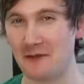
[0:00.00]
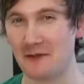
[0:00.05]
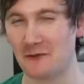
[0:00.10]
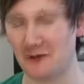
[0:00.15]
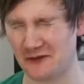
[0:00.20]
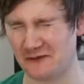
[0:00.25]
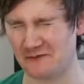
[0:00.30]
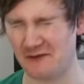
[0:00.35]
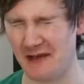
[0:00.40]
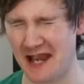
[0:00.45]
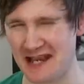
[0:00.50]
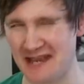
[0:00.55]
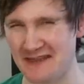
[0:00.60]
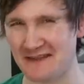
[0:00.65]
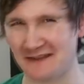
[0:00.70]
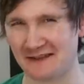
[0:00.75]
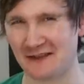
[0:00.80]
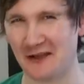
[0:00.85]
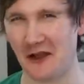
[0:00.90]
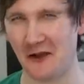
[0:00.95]
have made the
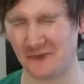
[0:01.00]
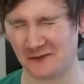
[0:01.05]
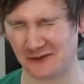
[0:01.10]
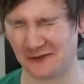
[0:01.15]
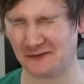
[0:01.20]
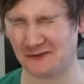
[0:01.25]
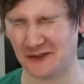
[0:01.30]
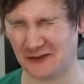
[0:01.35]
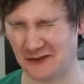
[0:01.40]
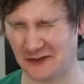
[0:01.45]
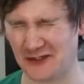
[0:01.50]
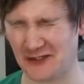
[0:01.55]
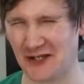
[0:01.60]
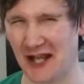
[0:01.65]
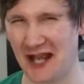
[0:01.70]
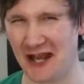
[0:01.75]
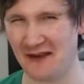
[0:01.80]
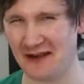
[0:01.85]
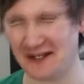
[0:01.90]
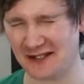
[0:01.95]
Cones of
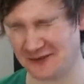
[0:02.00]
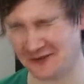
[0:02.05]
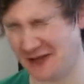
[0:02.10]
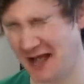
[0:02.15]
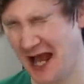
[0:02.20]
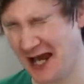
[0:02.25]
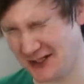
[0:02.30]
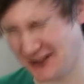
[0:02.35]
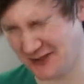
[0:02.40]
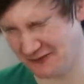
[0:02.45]
Dunshire into an actual